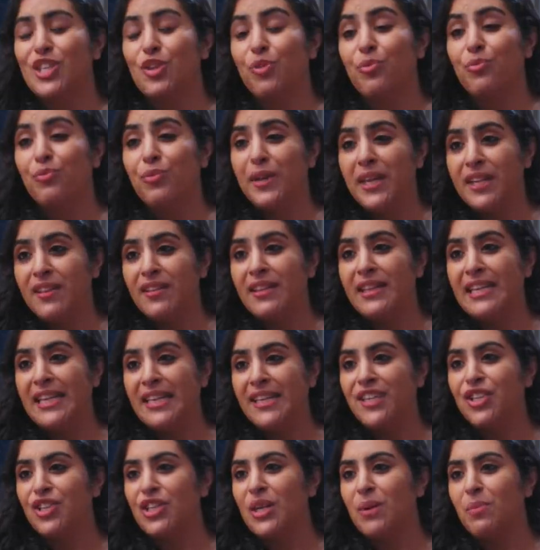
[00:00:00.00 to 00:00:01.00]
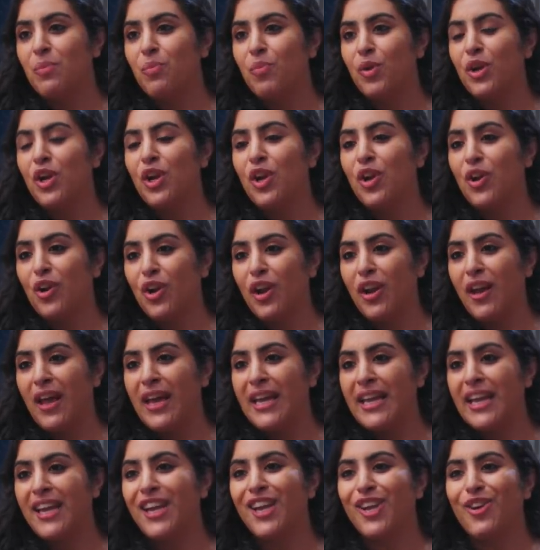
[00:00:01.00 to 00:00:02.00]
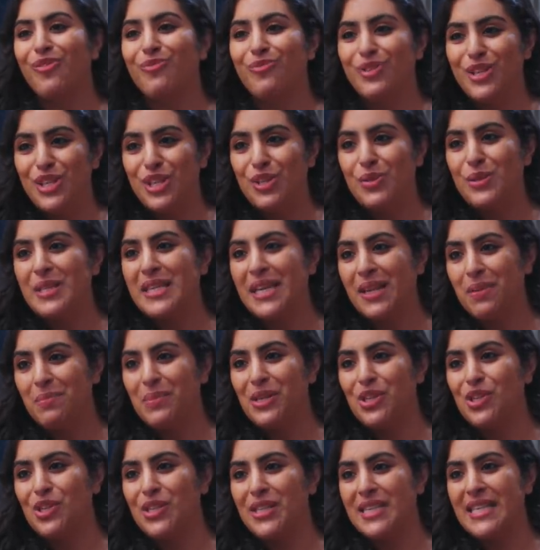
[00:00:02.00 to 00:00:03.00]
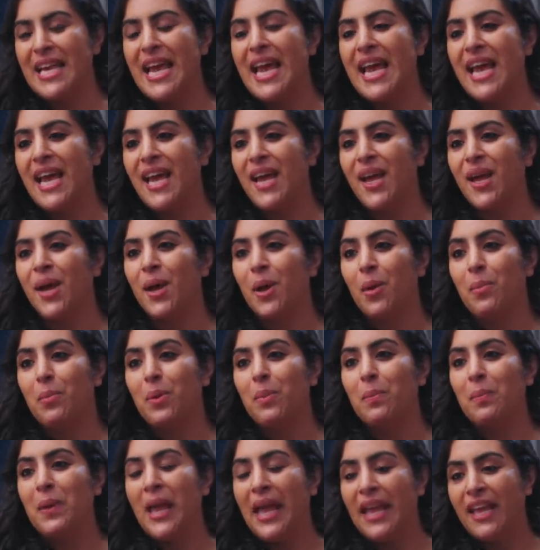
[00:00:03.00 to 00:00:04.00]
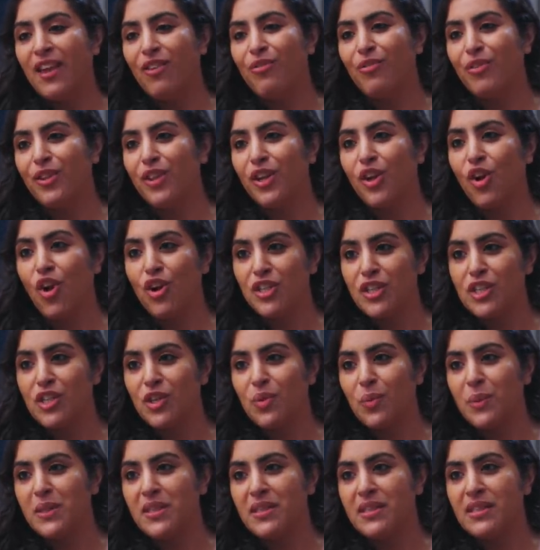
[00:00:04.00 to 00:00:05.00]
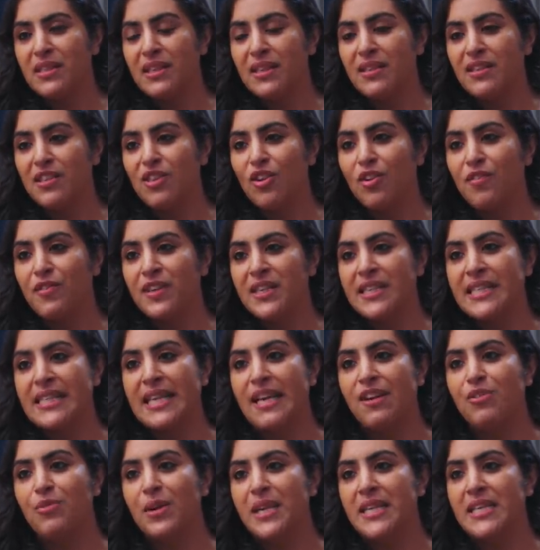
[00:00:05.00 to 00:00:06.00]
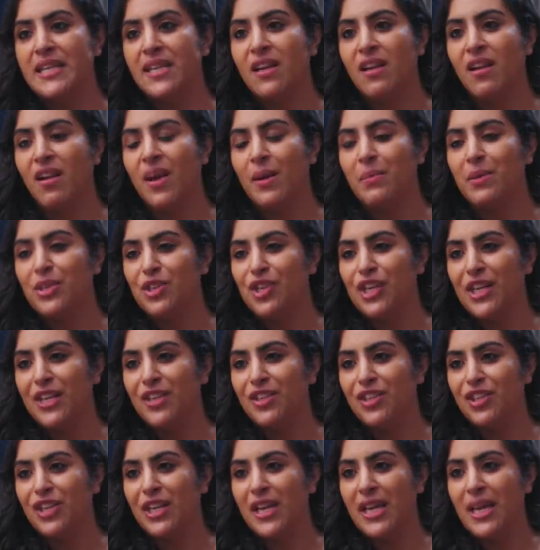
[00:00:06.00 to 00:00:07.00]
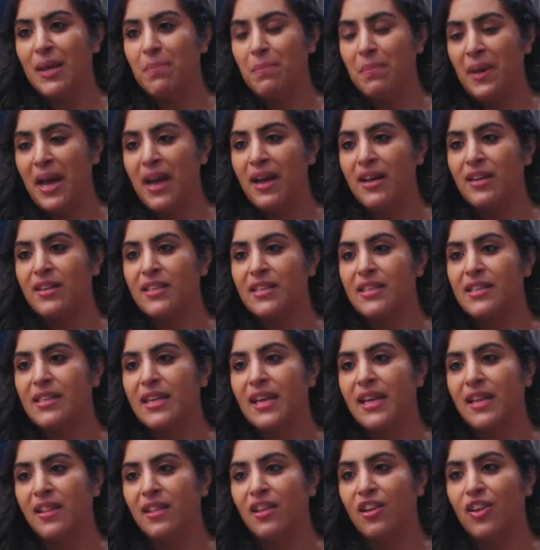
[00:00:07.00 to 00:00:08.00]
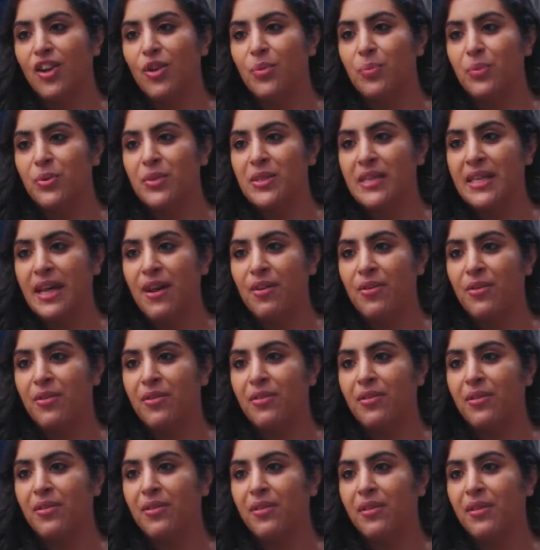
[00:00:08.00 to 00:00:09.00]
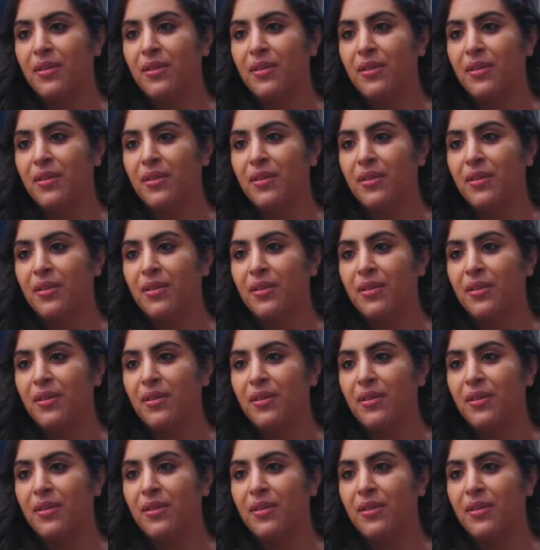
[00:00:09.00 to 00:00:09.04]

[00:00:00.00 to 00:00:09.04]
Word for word: So real leadership would look like reducing emissions here, but paying for the consequences of accelerating climate change impacts in the global south.